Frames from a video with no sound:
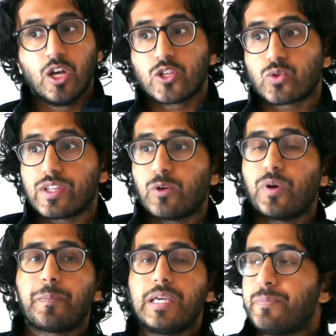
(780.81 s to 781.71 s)
So then
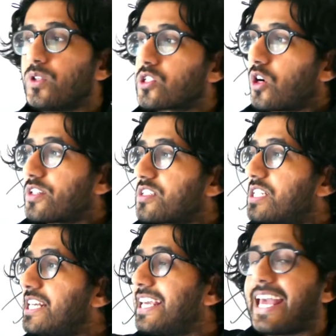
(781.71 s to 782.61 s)
when people start
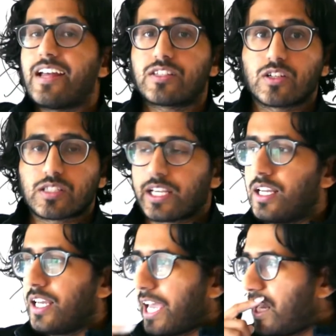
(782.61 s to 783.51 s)
seeking answers
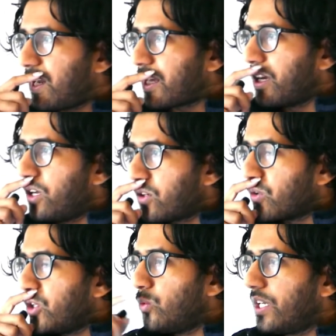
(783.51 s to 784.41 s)
like, hey, like,
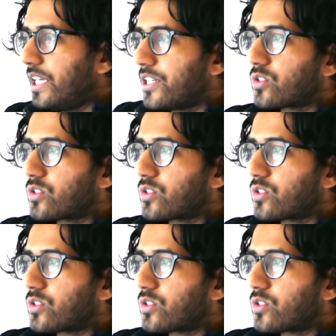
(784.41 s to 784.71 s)
were you really